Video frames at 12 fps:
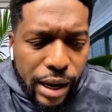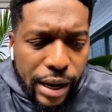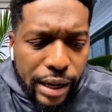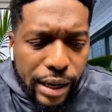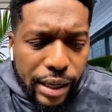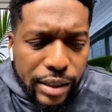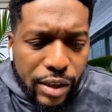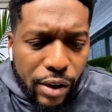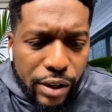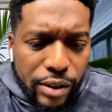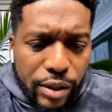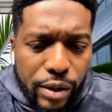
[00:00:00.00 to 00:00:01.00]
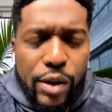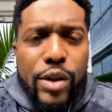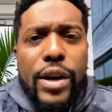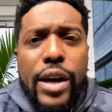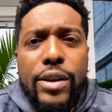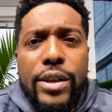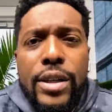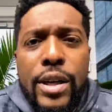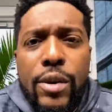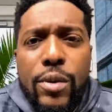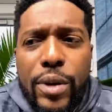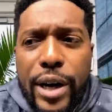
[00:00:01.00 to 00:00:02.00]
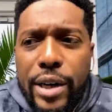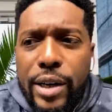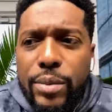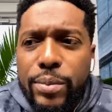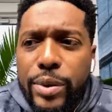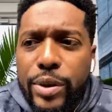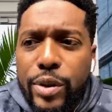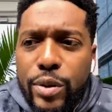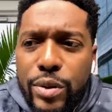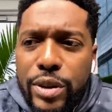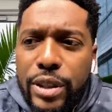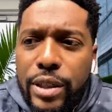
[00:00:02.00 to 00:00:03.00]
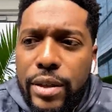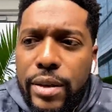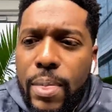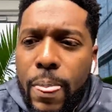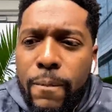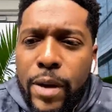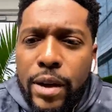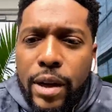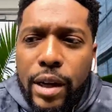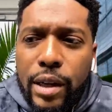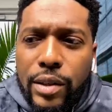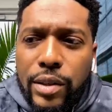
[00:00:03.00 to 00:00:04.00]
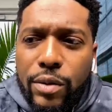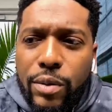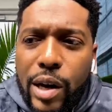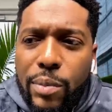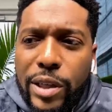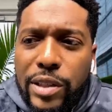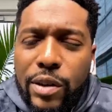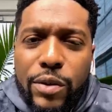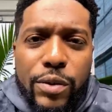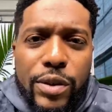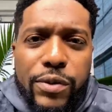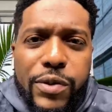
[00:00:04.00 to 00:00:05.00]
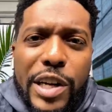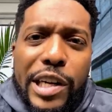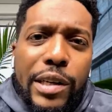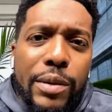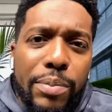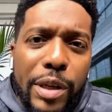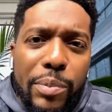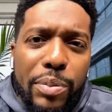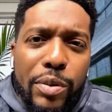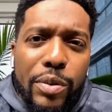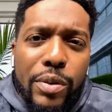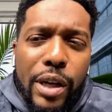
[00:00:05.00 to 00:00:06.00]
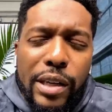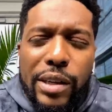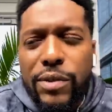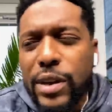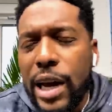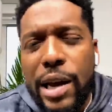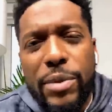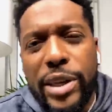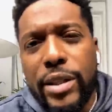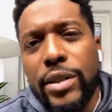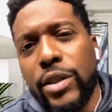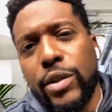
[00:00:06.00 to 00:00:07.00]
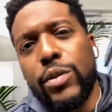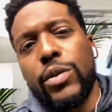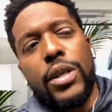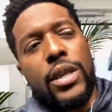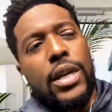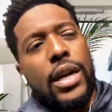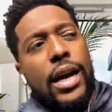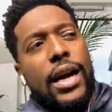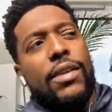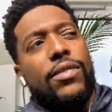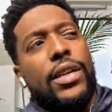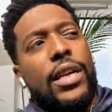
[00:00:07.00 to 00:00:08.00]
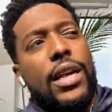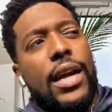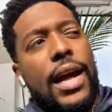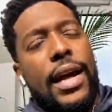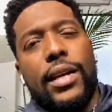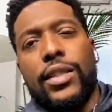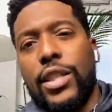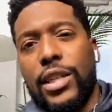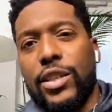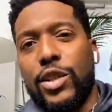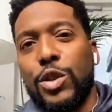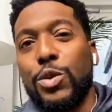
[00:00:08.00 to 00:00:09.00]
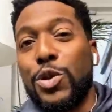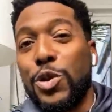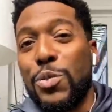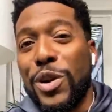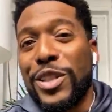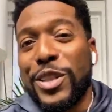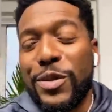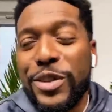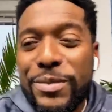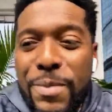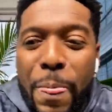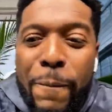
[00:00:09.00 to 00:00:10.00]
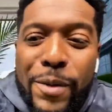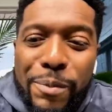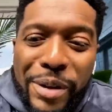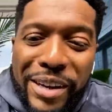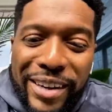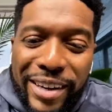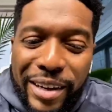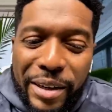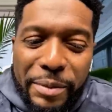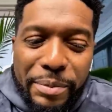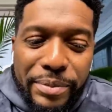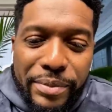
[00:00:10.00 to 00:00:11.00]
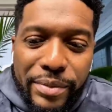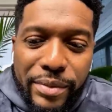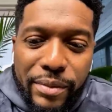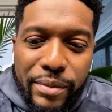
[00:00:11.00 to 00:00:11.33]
I, I started to learn how to write and produce and uh, surround myself with funny people. I love comedy too. I haven't had no chance to do too much of it, but um,